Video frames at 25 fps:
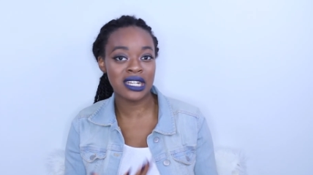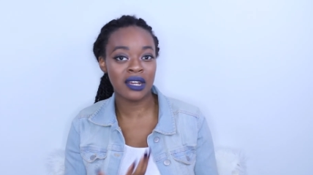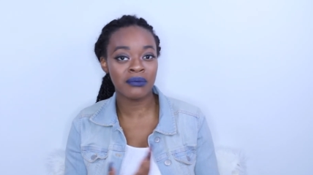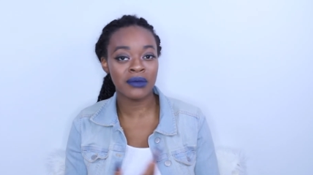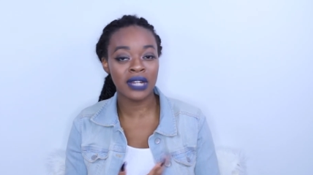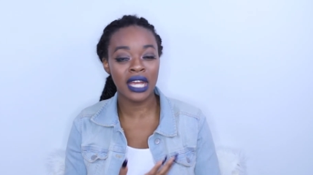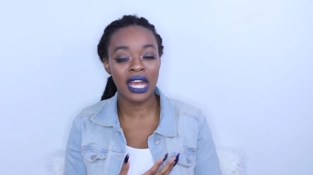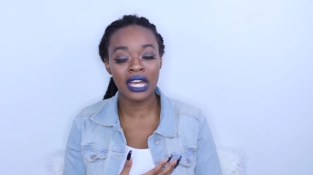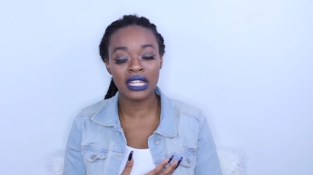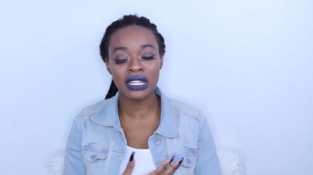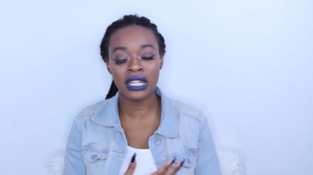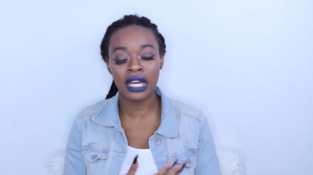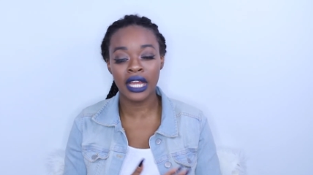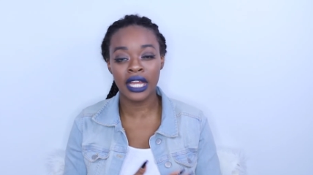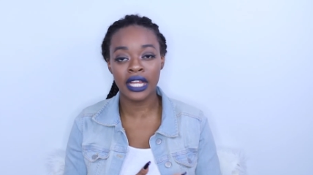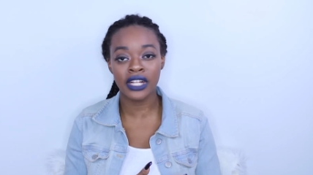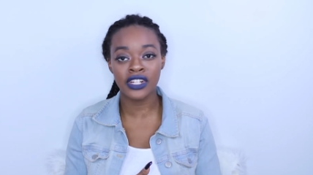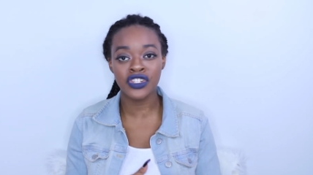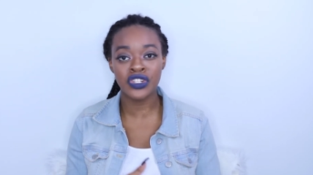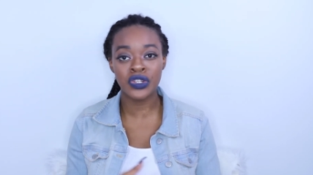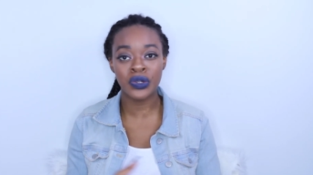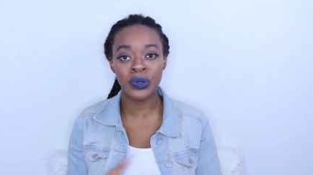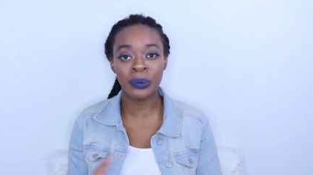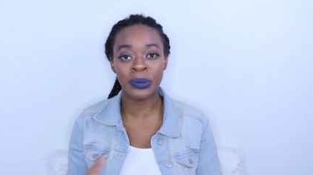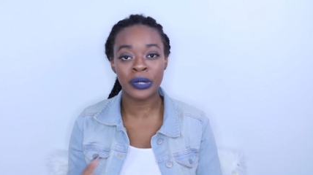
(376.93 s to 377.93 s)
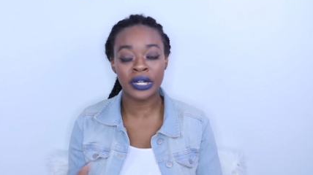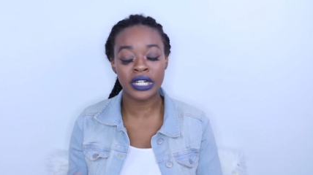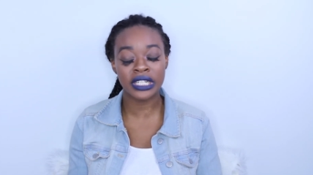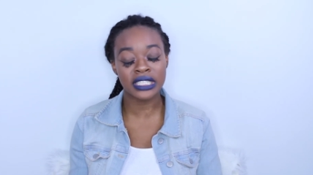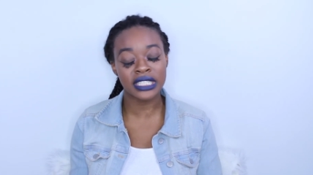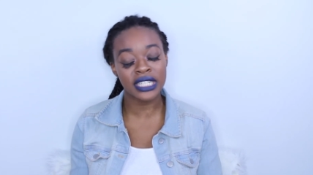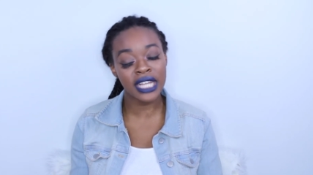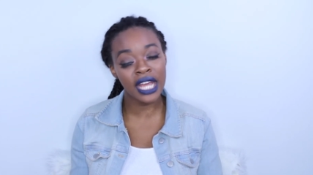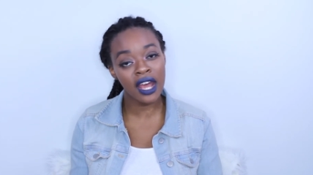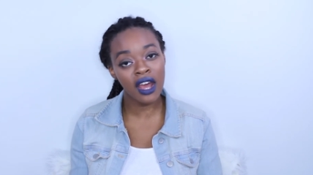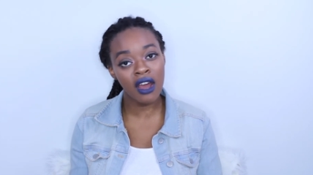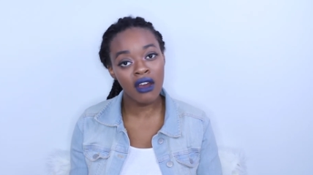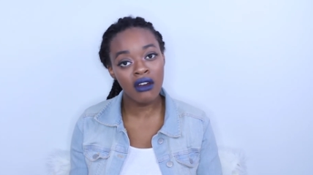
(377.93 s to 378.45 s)
I'm not like too
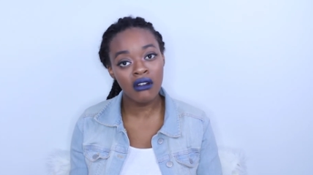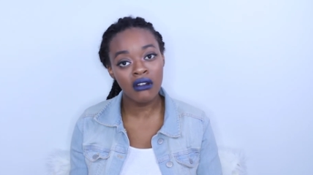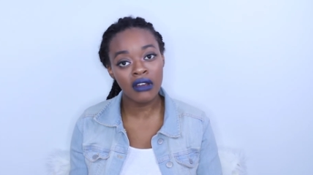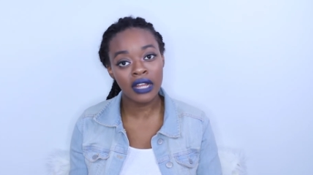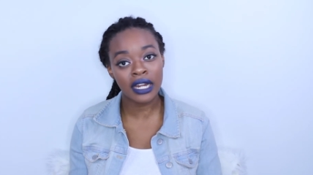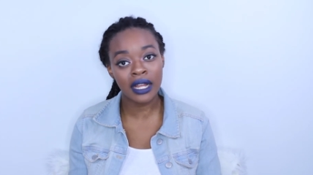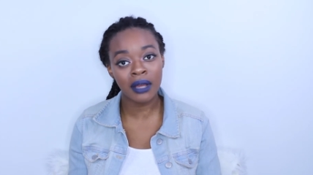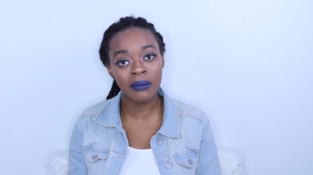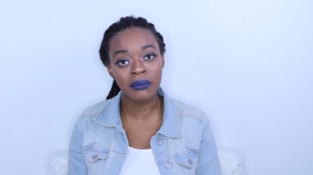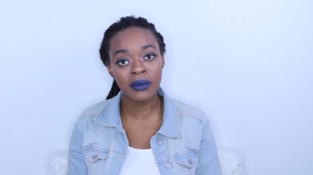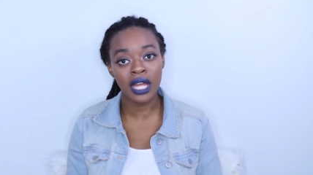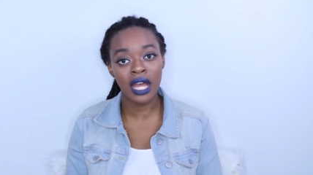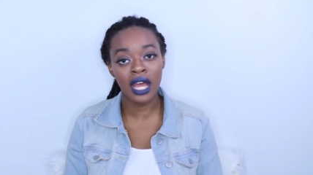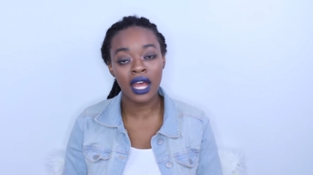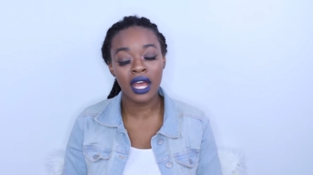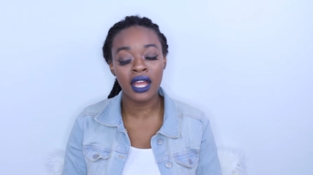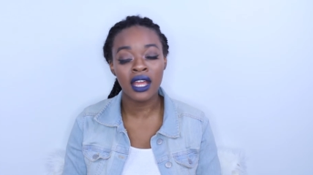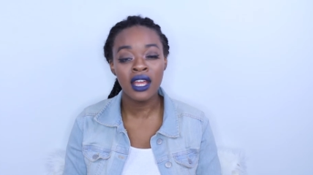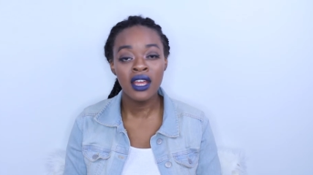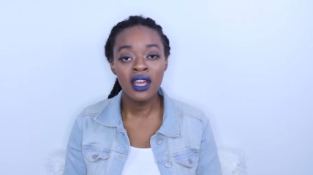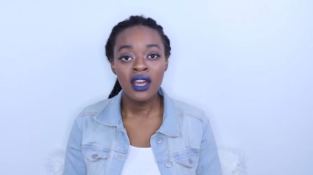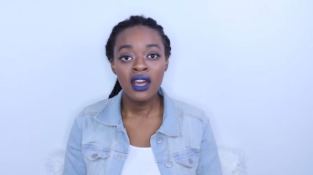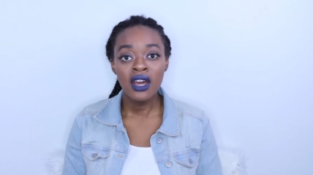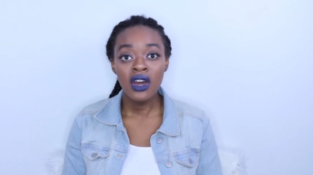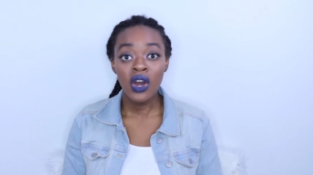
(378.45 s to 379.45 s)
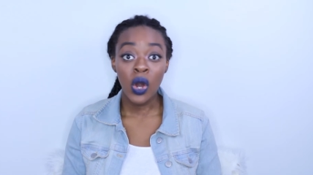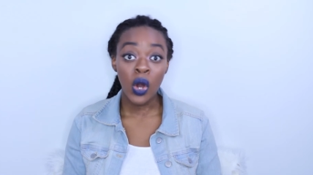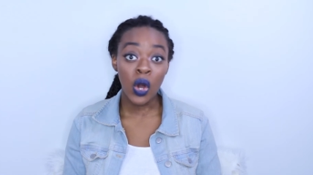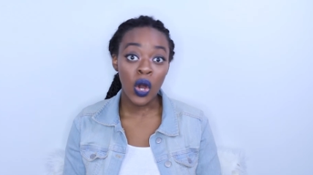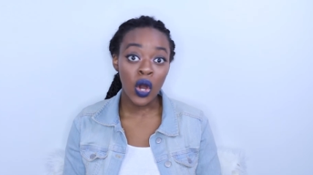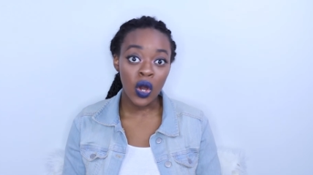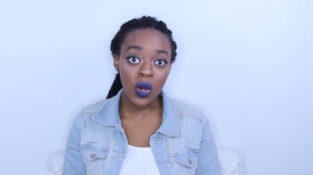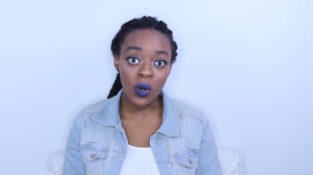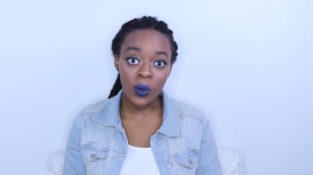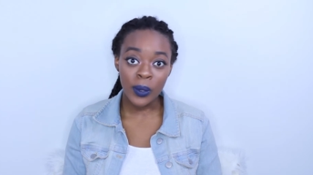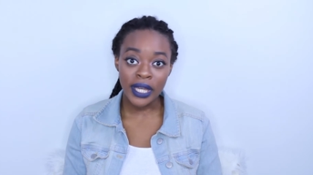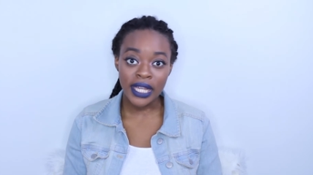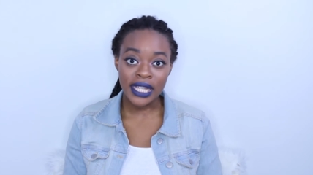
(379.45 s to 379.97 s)
burnt out, and I'm not
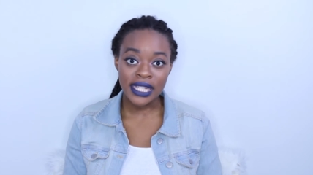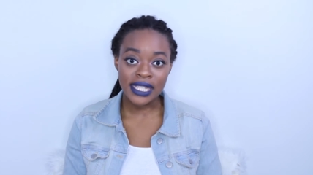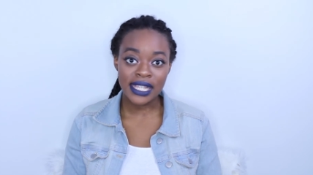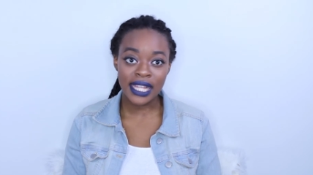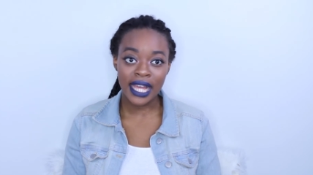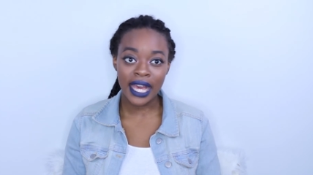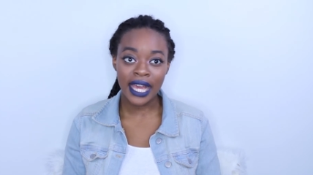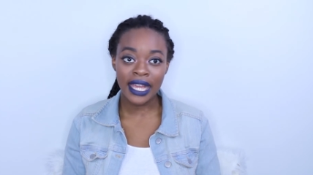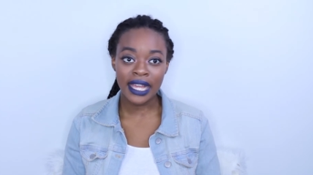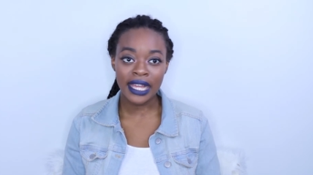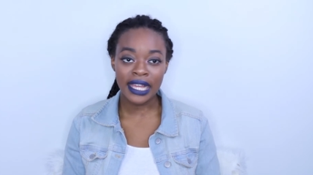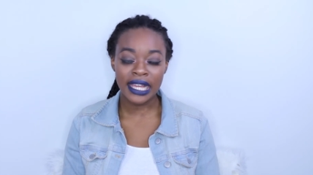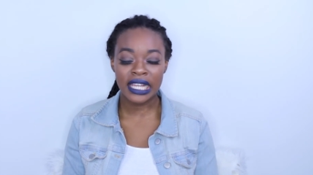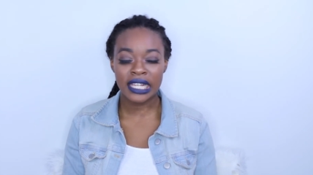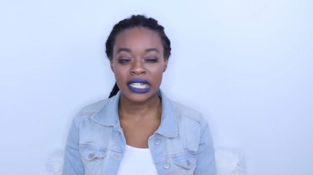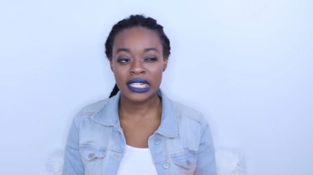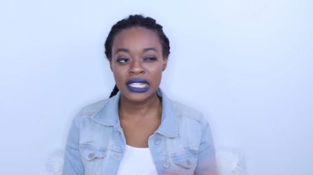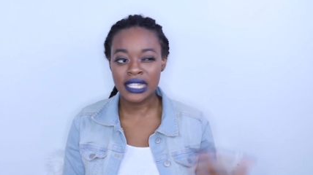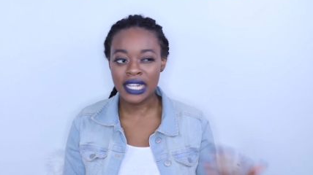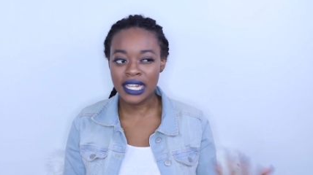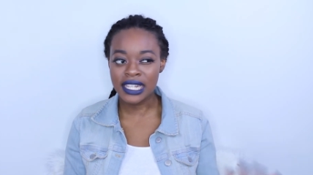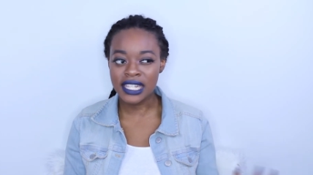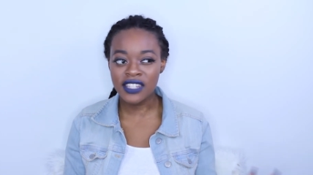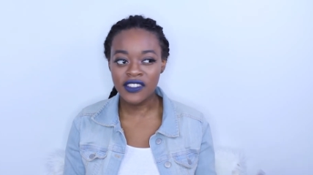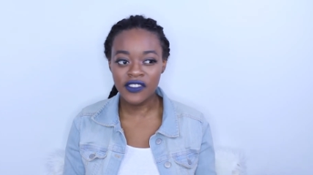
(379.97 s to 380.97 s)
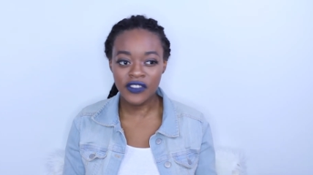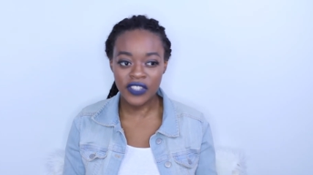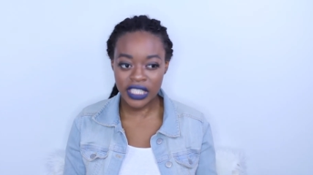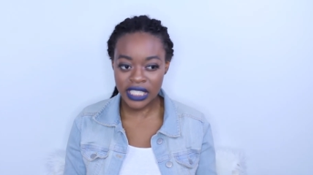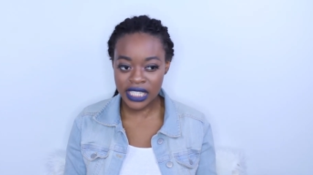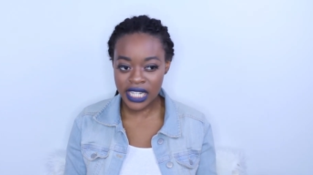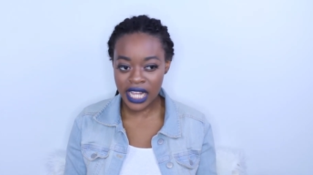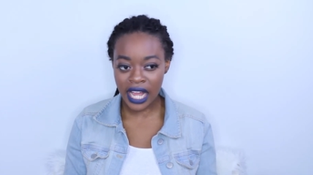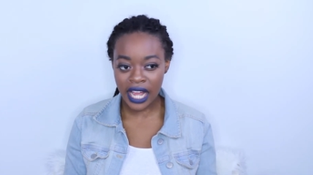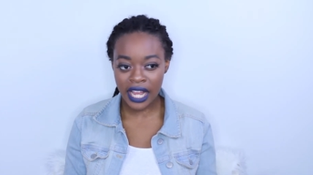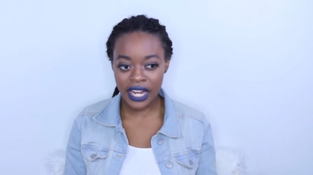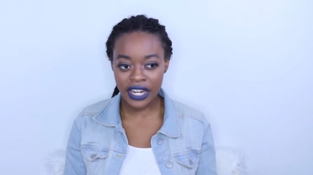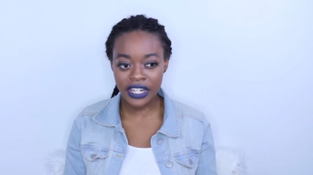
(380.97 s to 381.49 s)
always like excessively
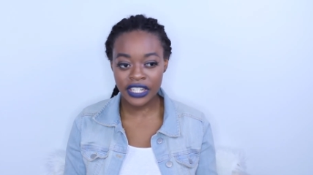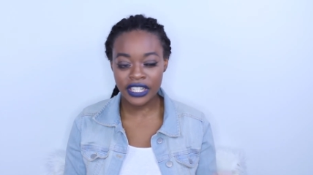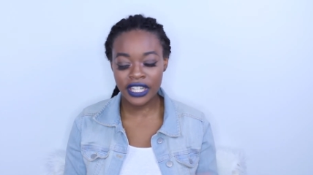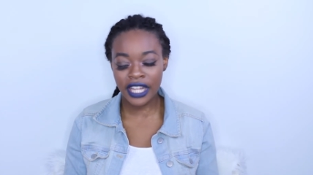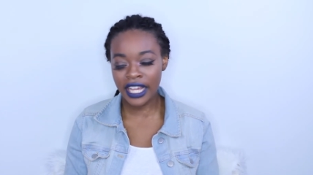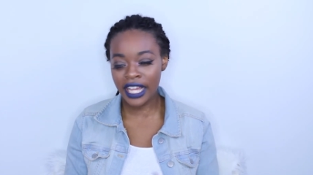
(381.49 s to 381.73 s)
tired.